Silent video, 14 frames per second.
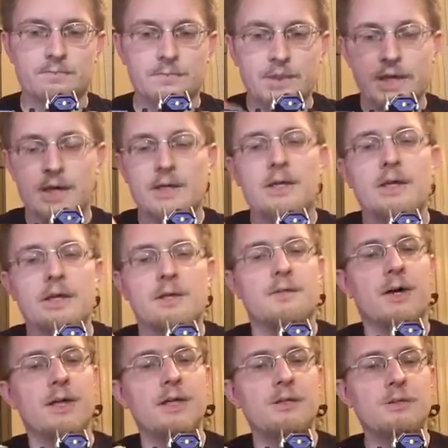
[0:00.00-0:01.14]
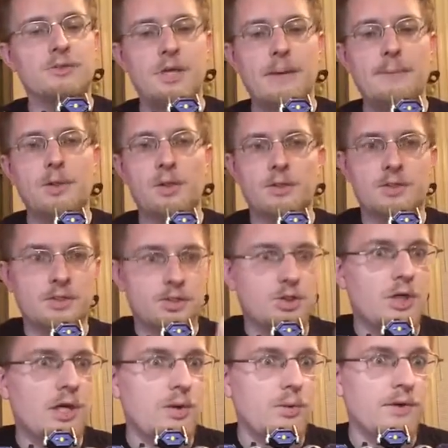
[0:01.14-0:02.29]
yeah, if I had to stop collecting
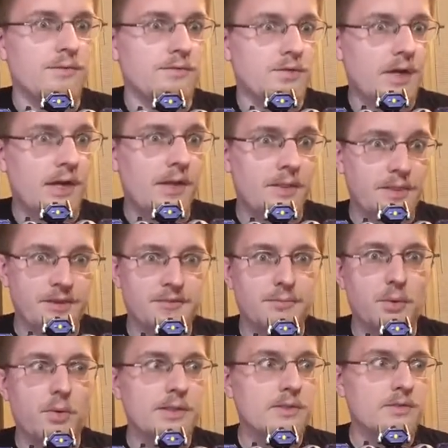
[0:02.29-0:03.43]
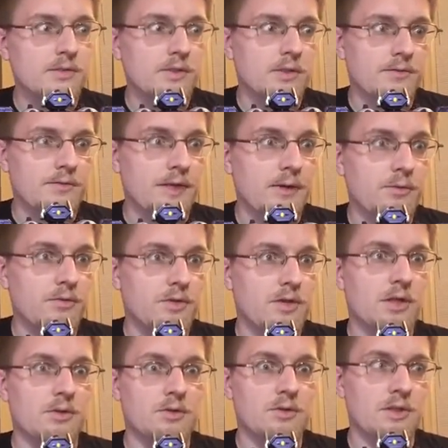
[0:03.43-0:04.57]
Shockwaves at this point, if that was a
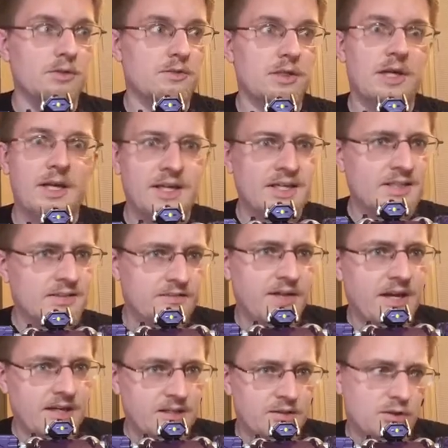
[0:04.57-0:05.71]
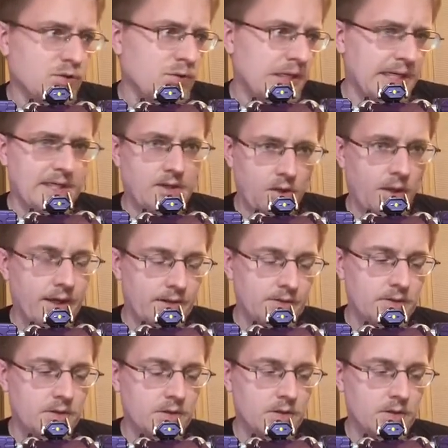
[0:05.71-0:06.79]
character that you said, hey, Zach, you can't collect